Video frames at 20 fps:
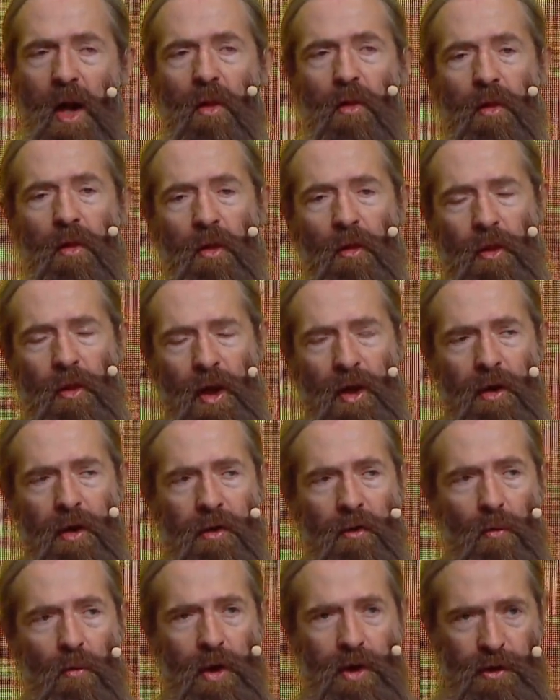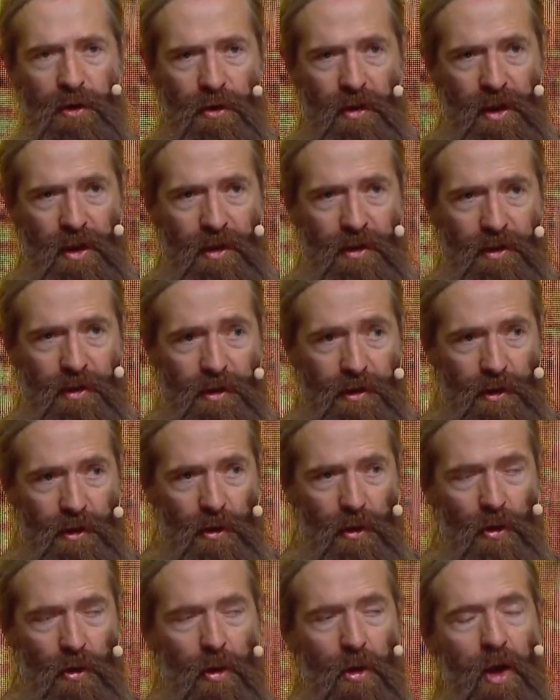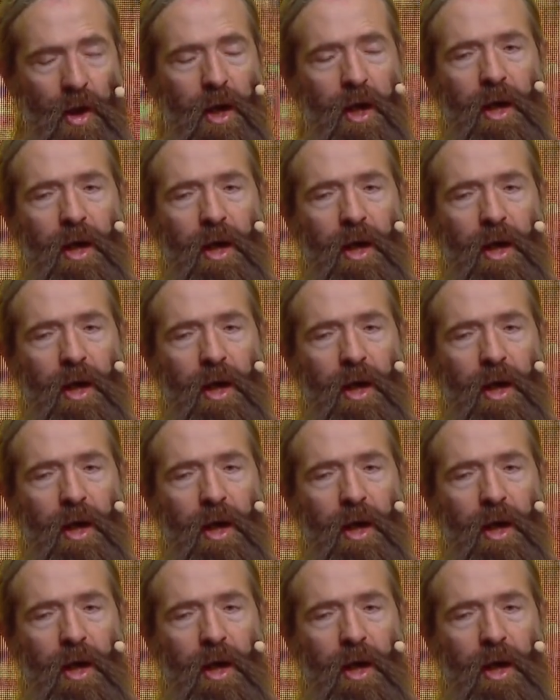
The things that we do need to do